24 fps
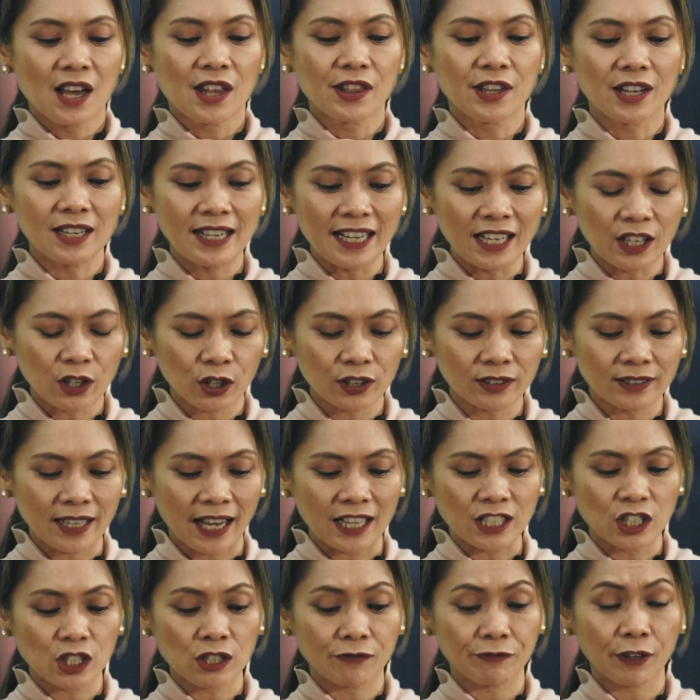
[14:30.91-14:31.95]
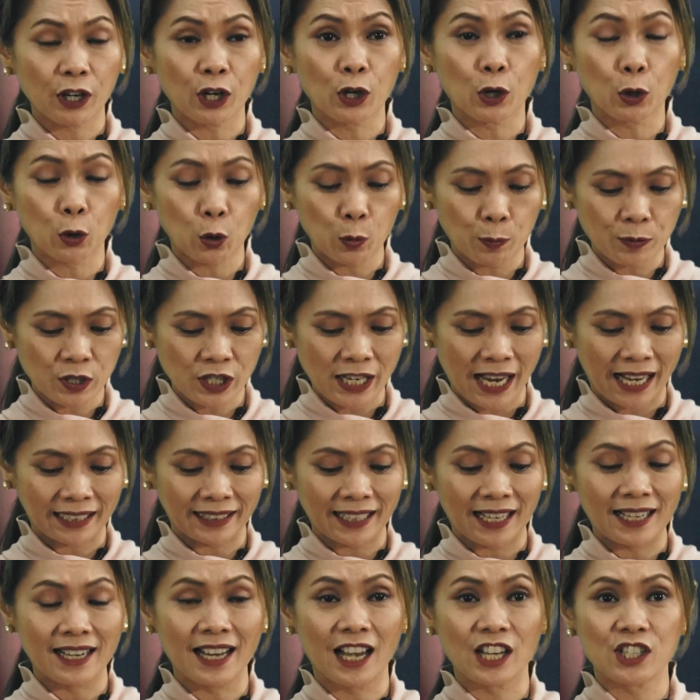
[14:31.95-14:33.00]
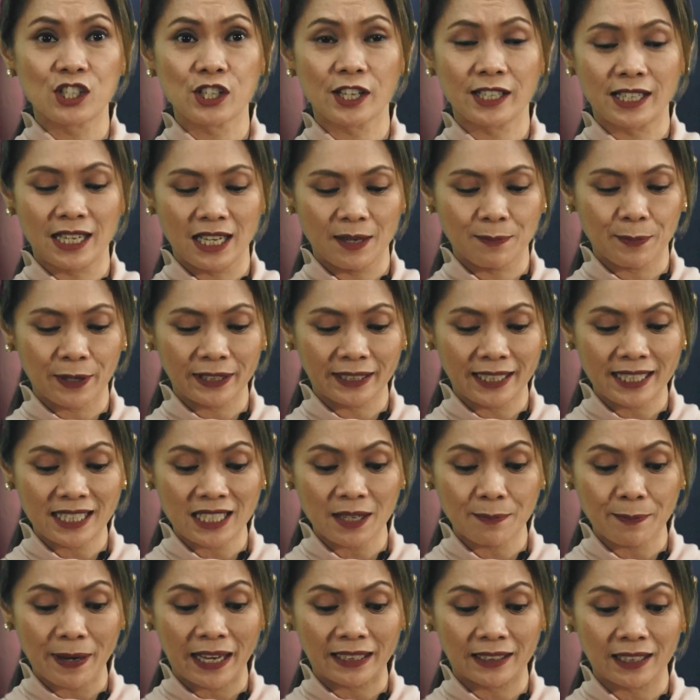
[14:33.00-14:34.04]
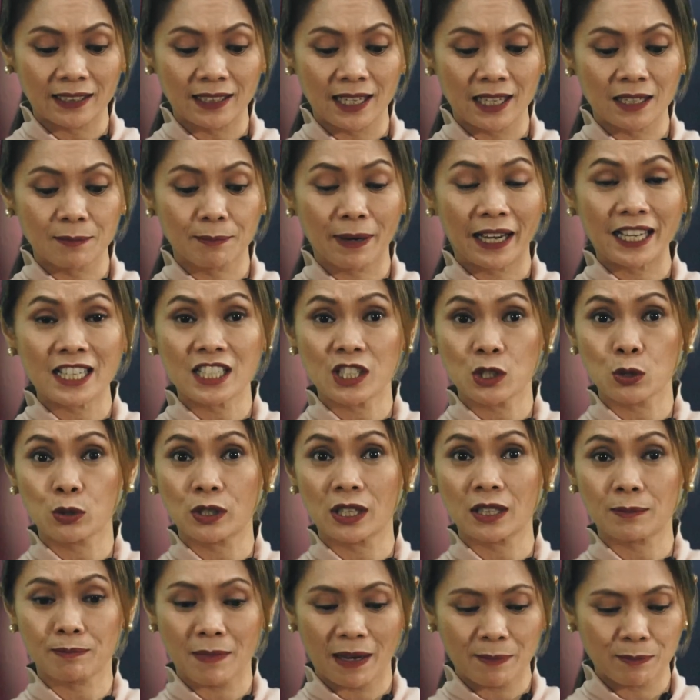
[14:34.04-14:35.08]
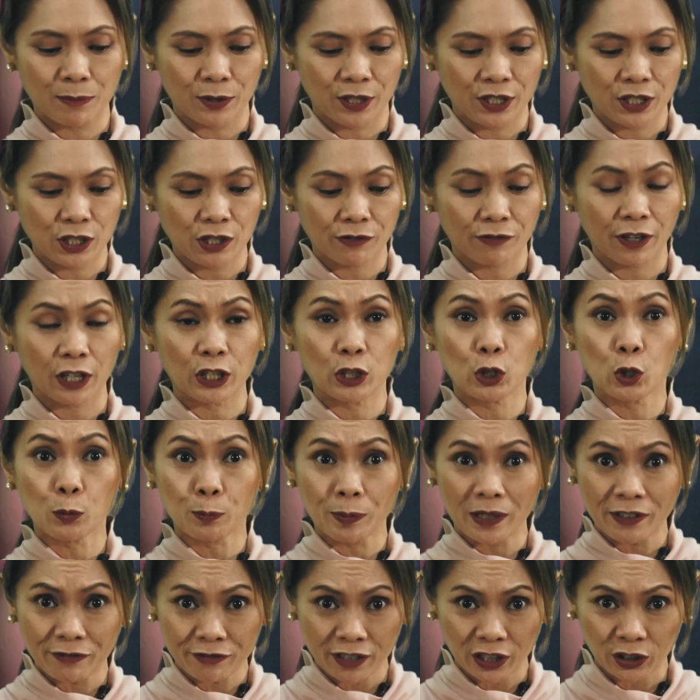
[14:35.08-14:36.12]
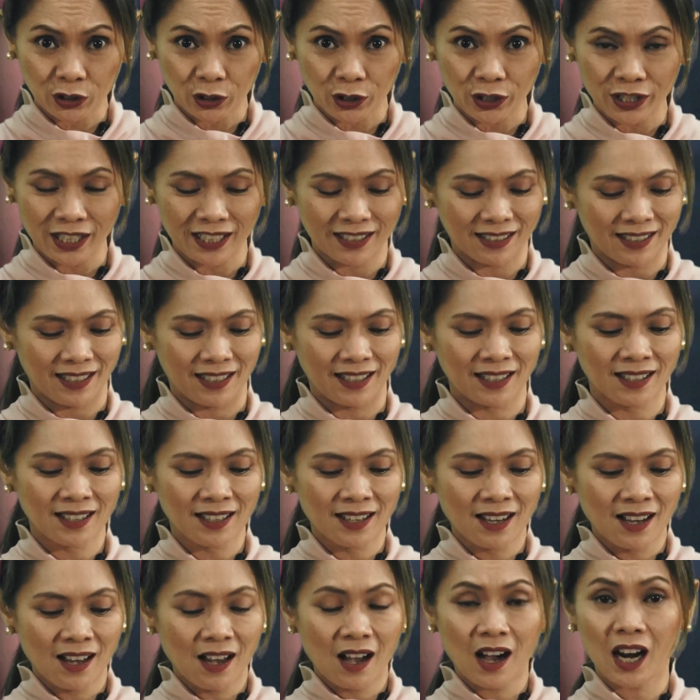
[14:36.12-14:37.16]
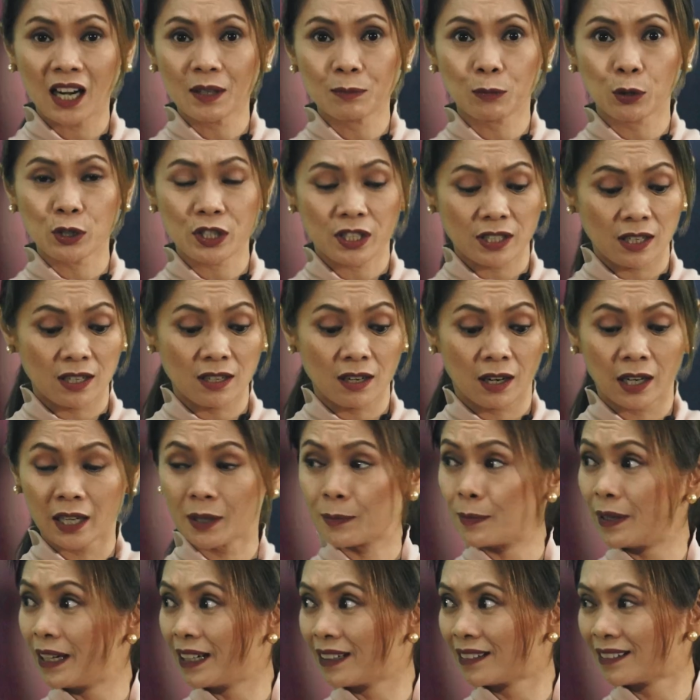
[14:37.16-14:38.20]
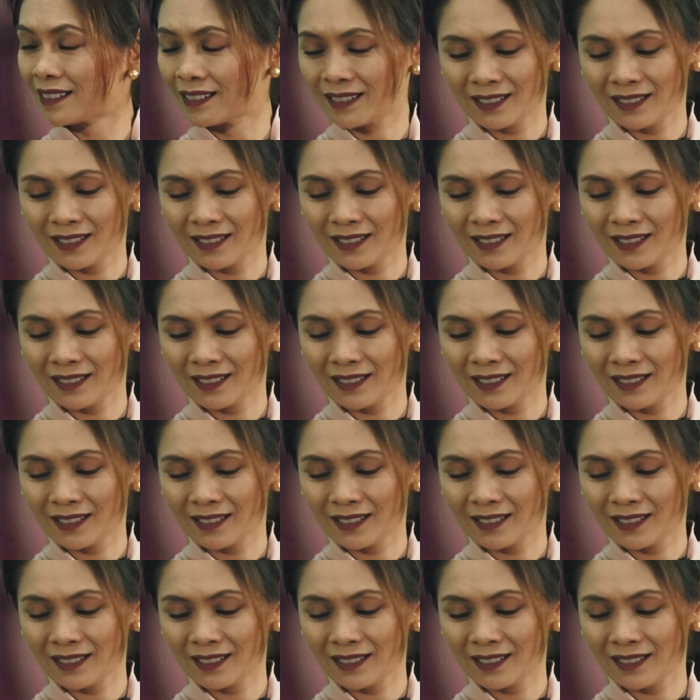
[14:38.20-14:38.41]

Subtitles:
The leaked contents of a group chat allegedly participated in by student members of a UP fraternity are most alarming.